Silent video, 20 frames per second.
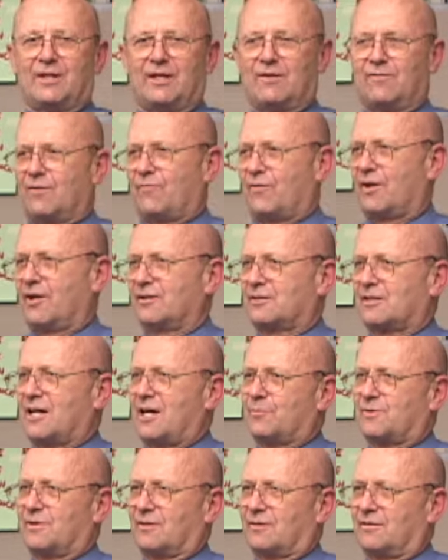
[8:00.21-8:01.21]
the various
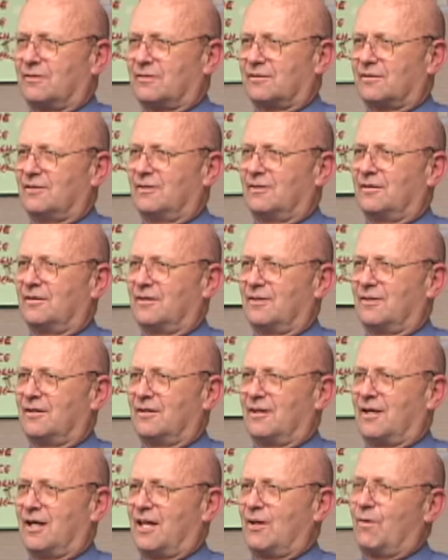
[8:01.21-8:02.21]
obstacles?
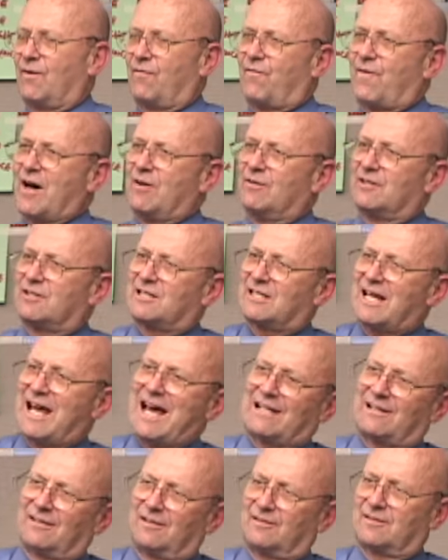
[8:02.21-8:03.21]
And then we found
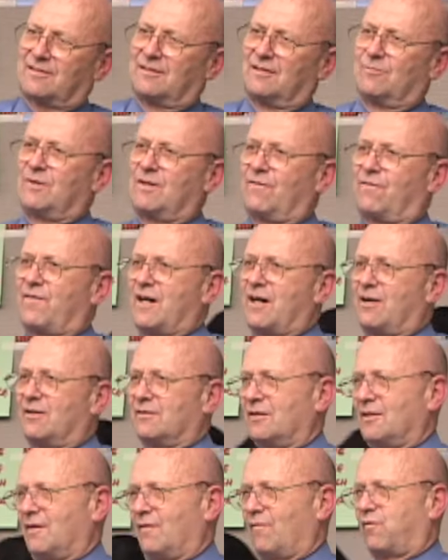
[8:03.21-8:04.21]
saddles, and we
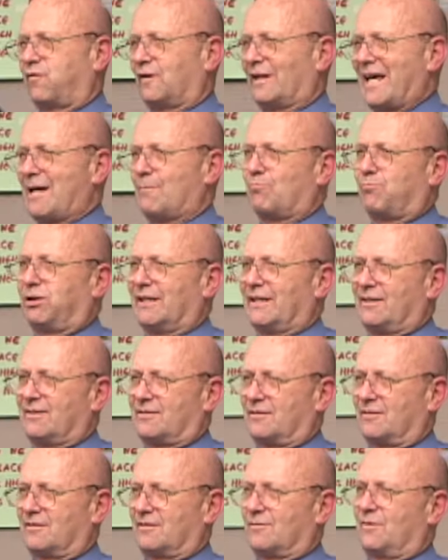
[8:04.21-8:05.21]
found flat
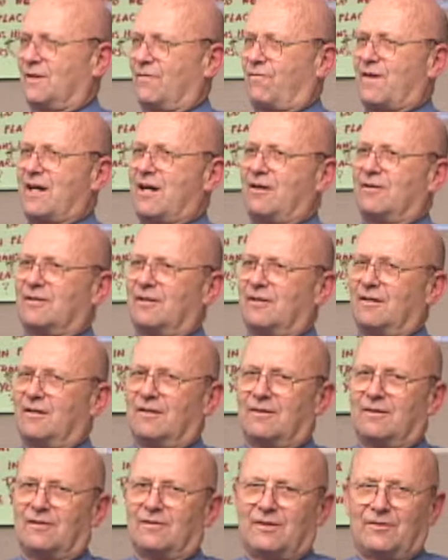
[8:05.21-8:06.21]
places, and we found
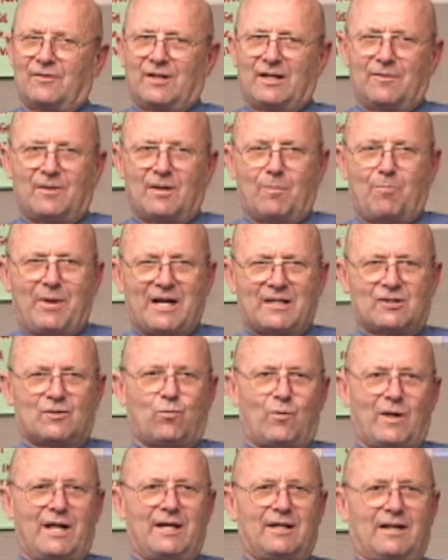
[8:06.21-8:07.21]
the best
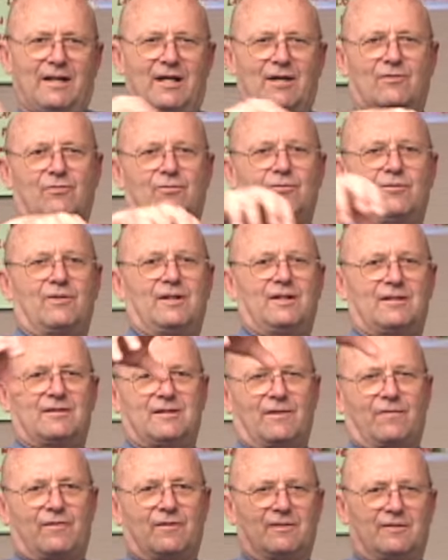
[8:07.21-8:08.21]
way to get through these
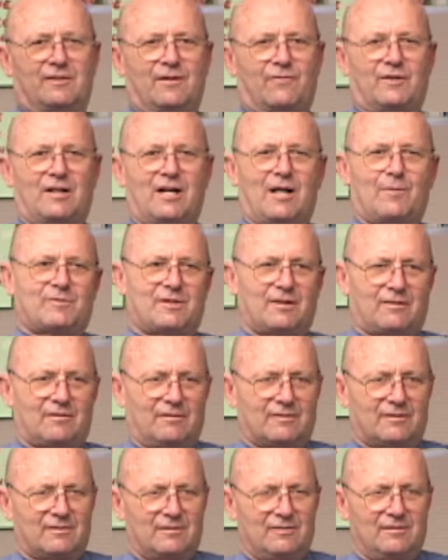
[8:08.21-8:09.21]
different
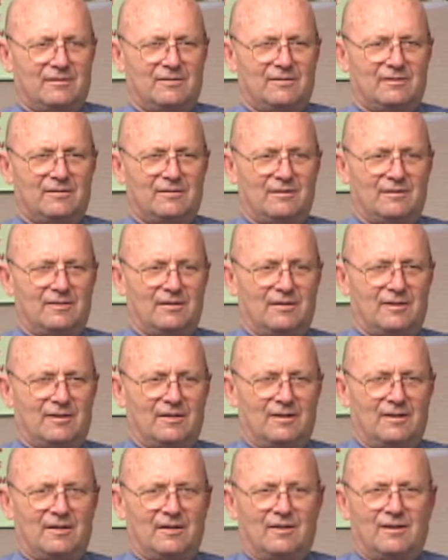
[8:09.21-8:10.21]
obstacles.
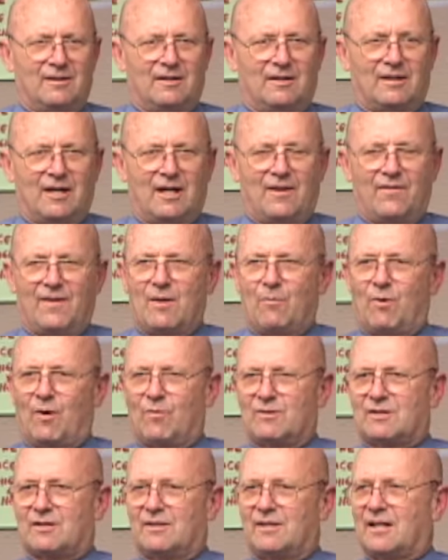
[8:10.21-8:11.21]
And then what
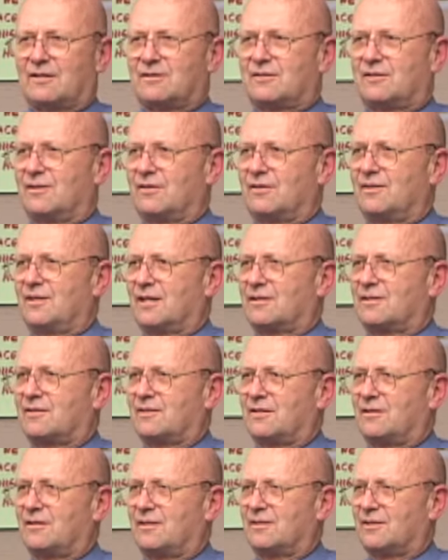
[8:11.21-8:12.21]
was the last
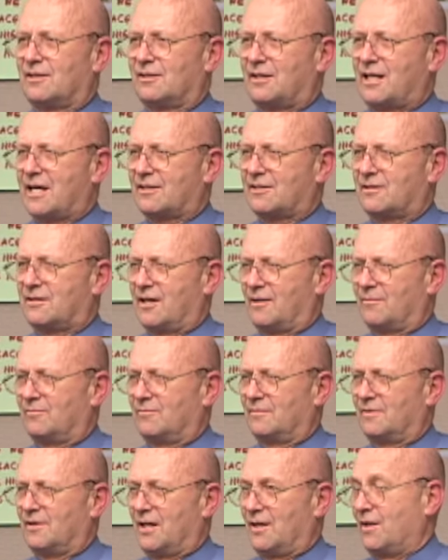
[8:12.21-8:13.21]
step?
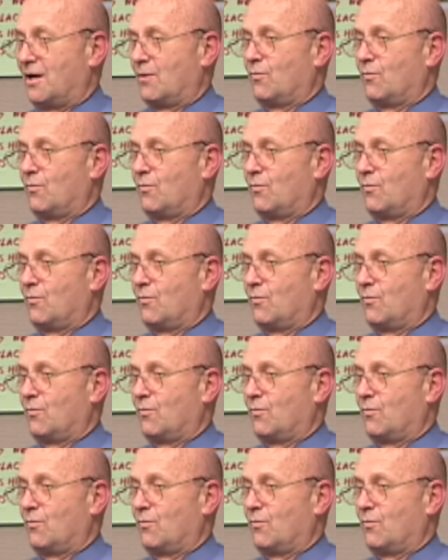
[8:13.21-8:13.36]
And